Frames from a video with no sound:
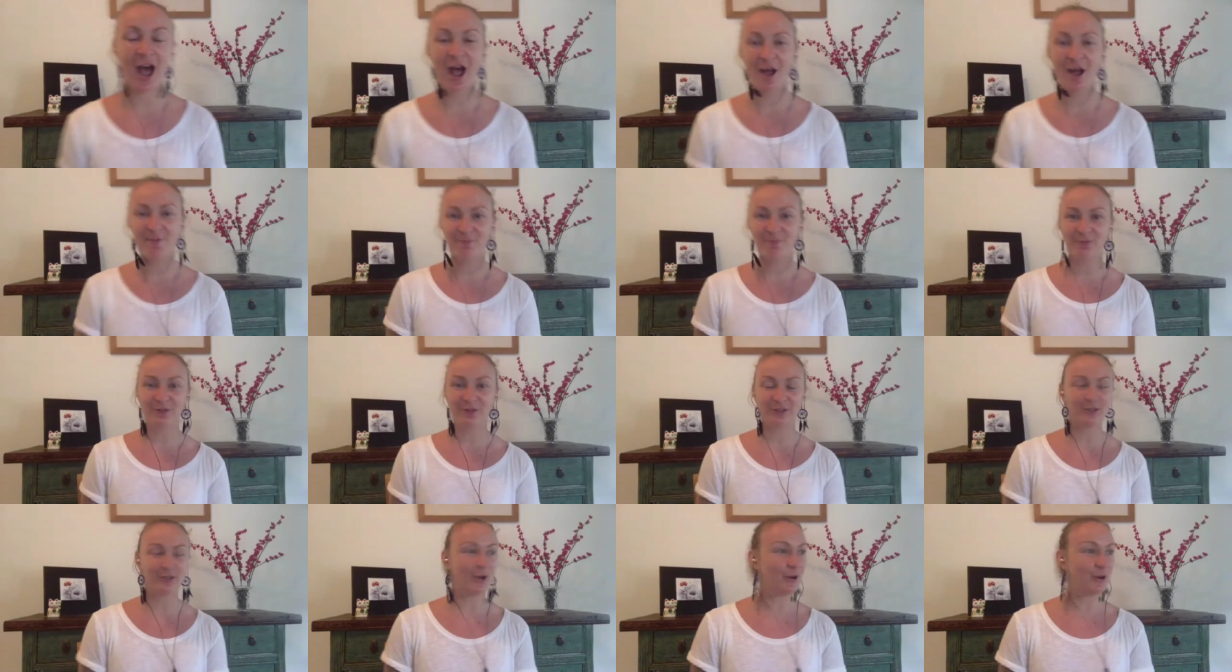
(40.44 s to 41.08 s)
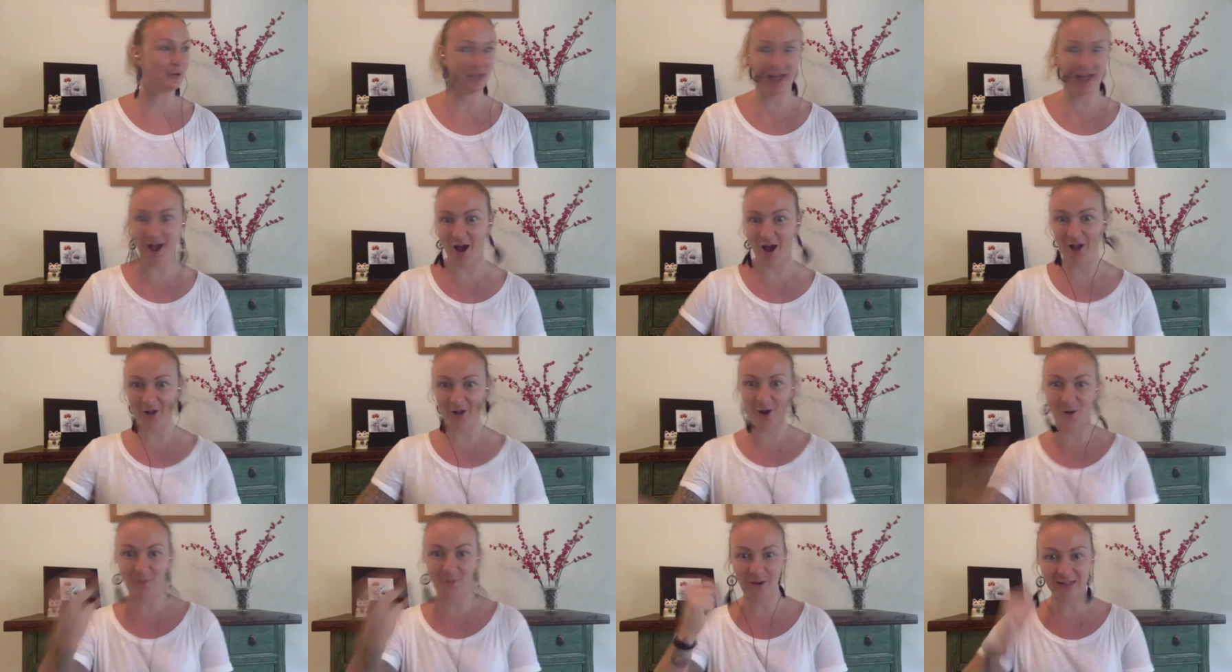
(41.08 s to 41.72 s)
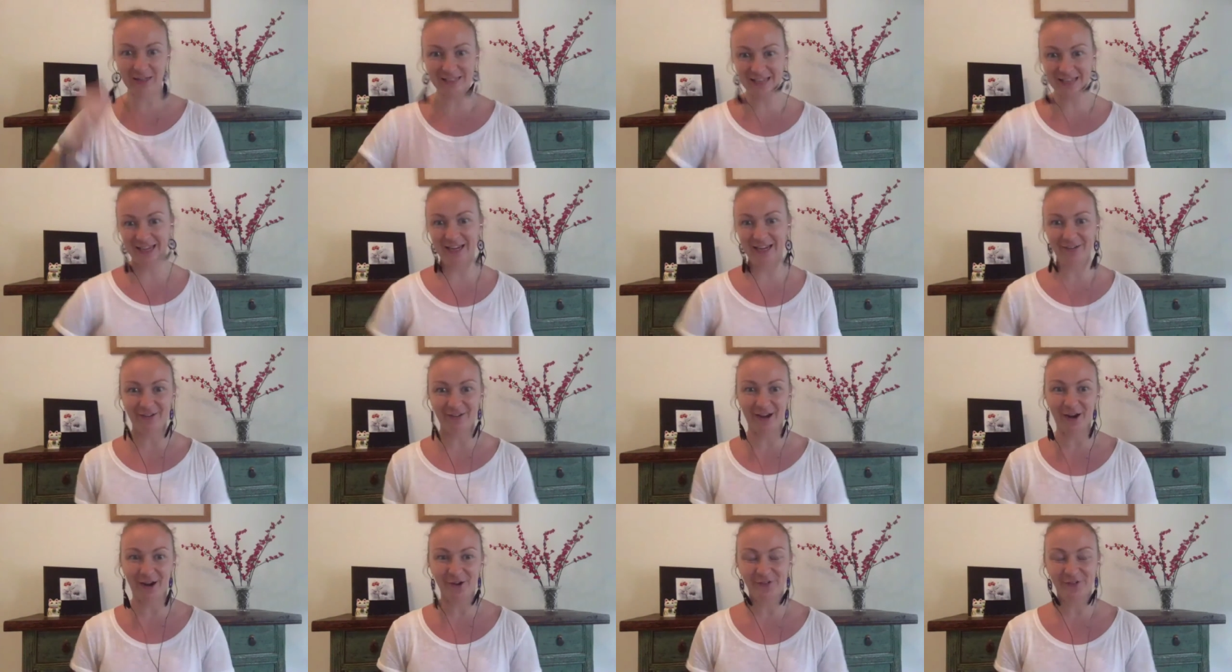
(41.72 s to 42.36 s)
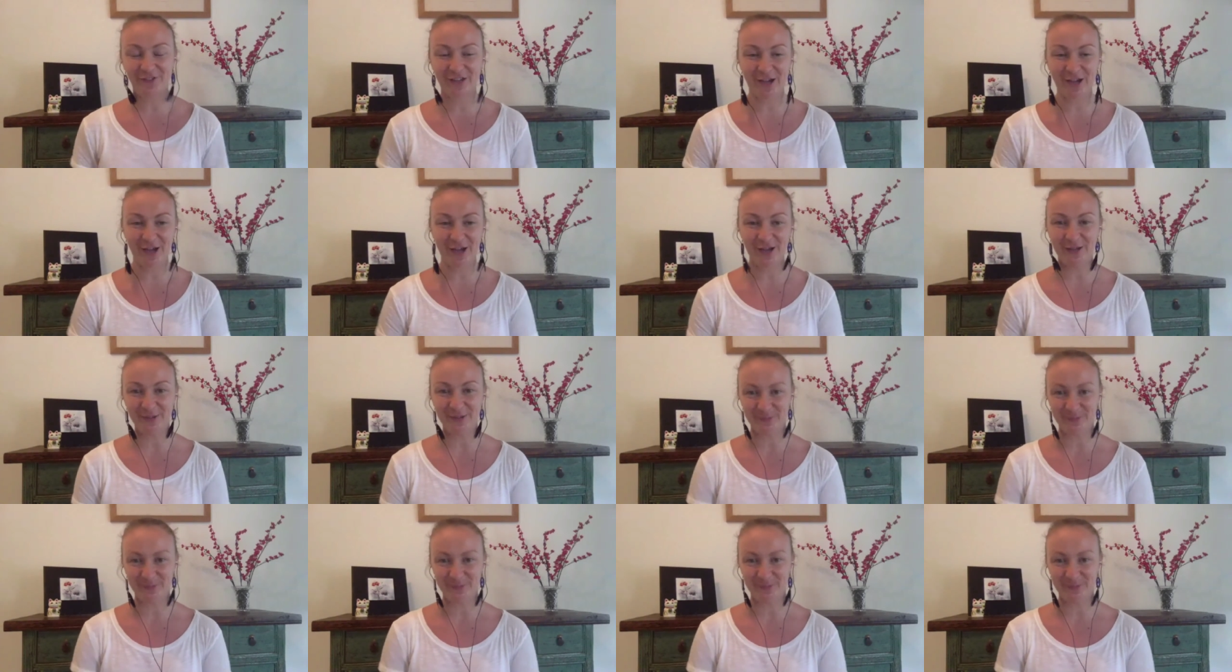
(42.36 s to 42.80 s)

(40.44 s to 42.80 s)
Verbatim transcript: Um, so, yeah, I can't wait to hear it. Off you go.